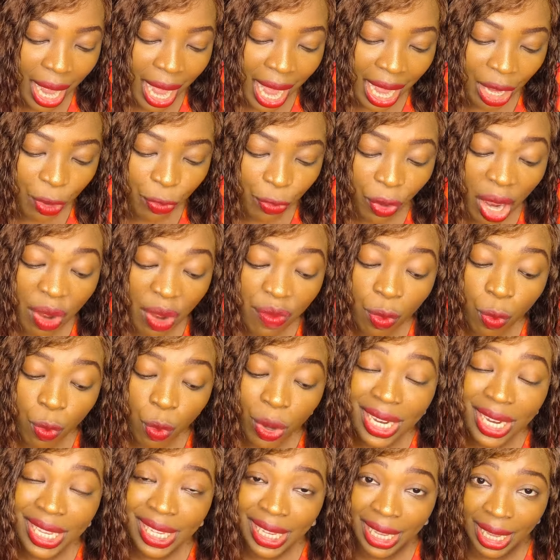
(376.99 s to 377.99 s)
And for every
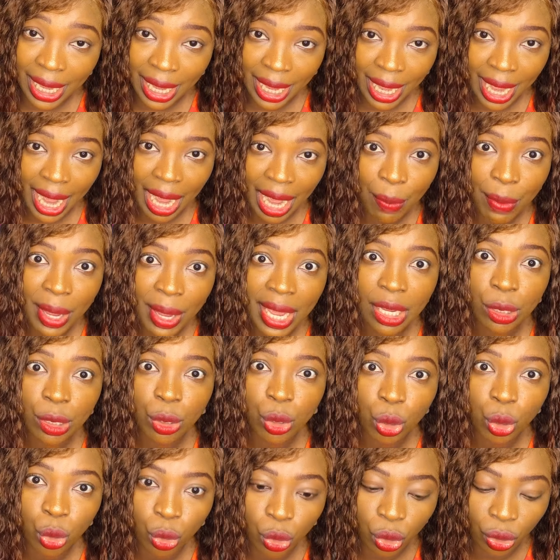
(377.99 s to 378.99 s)
1K, I make
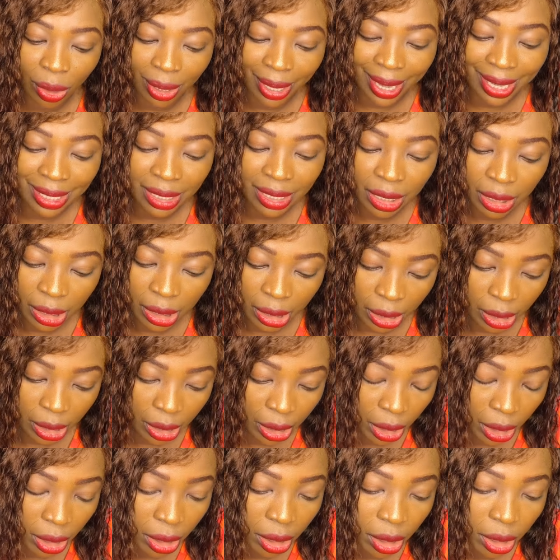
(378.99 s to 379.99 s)

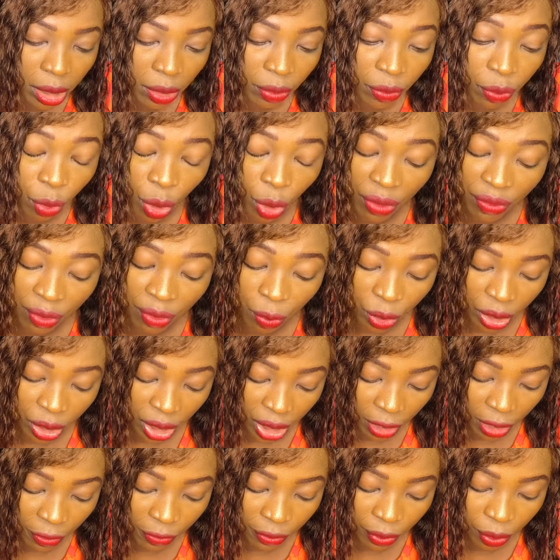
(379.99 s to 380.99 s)
$2.60 for every
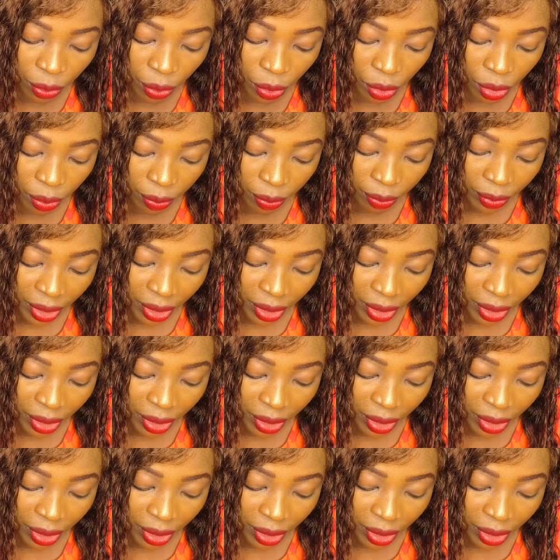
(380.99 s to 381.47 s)
1K views.